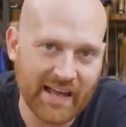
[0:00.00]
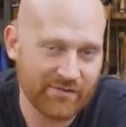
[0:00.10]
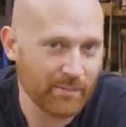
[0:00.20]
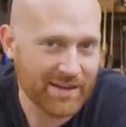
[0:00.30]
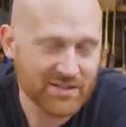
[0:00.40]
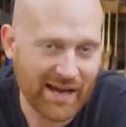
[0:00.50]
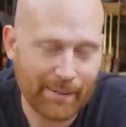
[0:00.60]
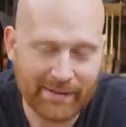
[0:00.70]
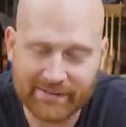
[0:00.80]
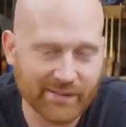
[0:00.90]
And if it makes you
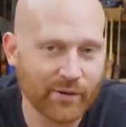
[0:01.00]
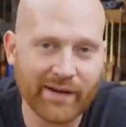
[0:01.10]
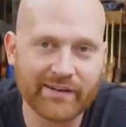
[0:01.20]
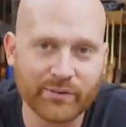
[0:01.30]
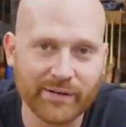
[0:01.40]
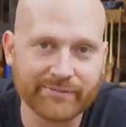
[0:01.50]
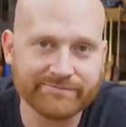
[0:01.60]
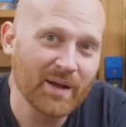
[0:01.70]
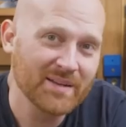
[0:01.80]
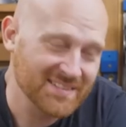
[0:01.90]
happy, then go ahead and do it.
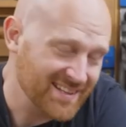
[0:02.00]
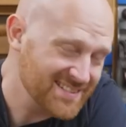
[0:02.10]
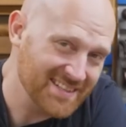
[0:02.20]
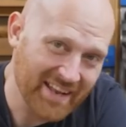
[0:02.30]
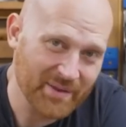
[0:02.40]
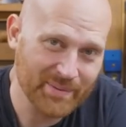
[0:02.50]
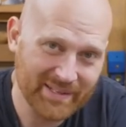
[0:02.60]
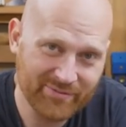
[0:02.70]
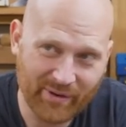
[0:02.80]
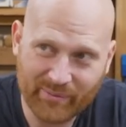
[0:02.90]
So this is another
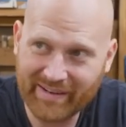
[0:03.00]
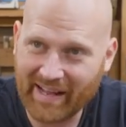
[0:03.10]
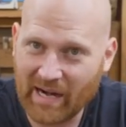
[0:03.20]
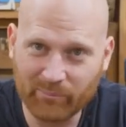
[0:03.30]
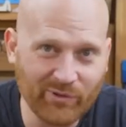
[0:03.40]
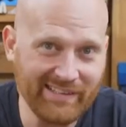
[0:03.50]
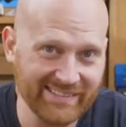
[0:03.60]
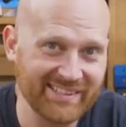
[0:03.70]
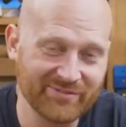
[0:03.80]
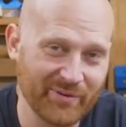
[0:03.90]
really fun one, and I'm really
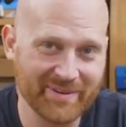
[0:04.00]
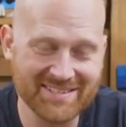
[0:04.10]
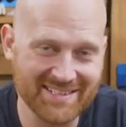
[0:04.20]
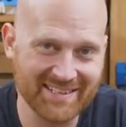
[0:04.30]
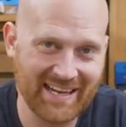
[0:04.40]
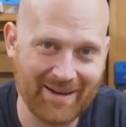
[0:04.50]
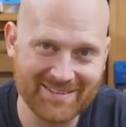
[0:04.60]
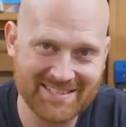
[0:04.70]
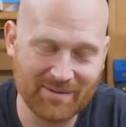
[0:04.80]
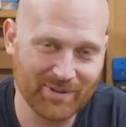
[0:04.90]
looking forward to seeing the
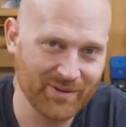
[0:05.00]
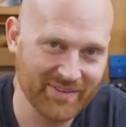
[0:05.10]
comments down below.